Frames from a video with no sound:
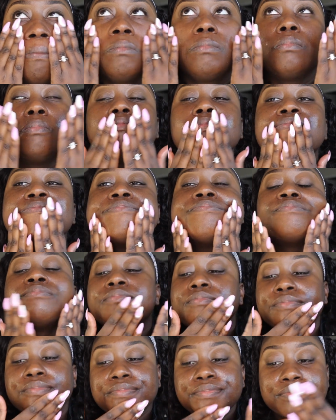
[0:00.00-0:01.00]
body,
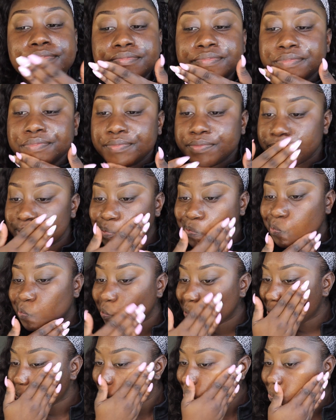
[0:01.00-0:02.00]
and it kind of just
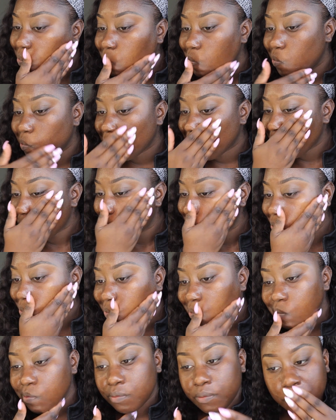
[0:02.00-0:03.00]
gives your skin
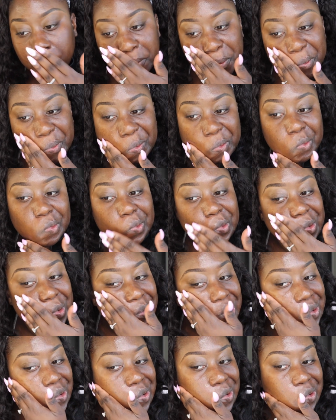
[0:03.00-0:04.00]
this kind of
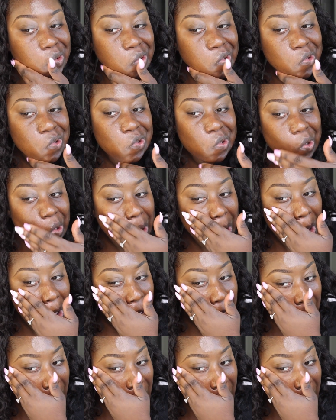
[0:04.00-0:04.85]
natural glow